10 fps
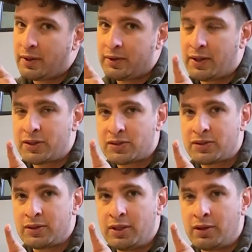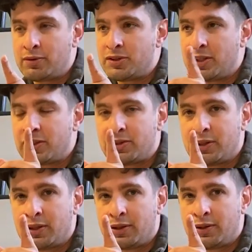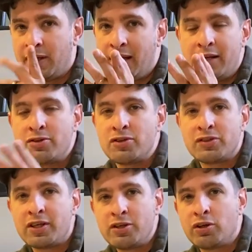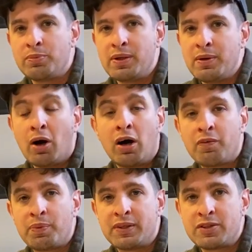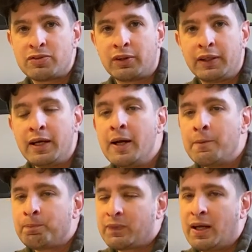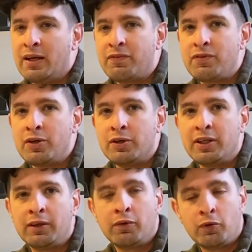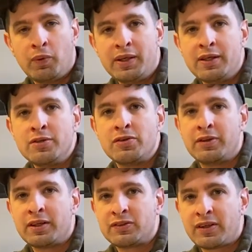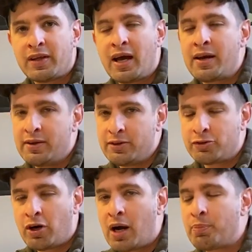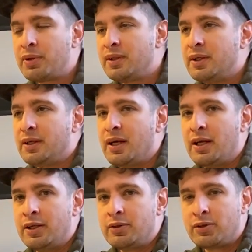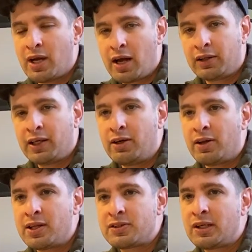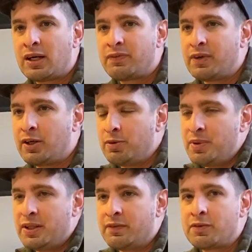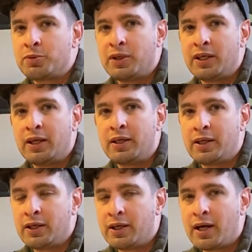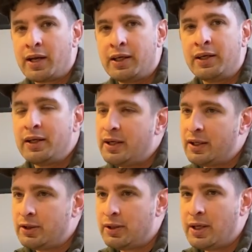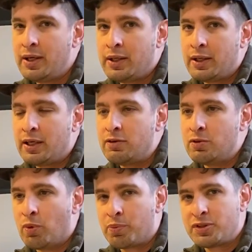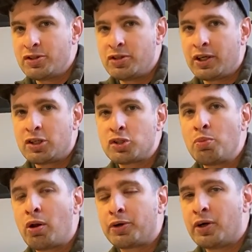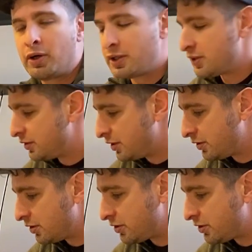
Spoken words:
That's 6 to 8 inches that you could be off potentially. And if you're dealing with windage and things like that and drop and calculating all that stuff, it could be the difference between a hit and a not hit, and then gives you more precision against smaller targets at distance.